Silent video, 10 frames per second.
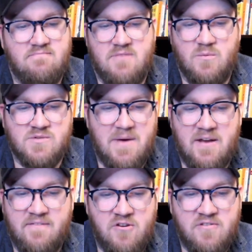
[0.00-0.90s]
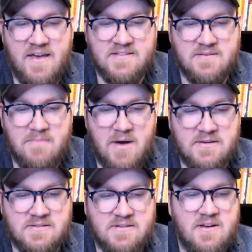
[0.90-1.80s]
it was about a few thousand
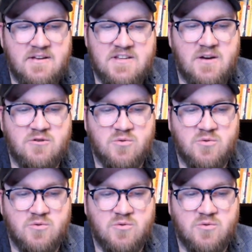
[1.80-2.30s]
bucks down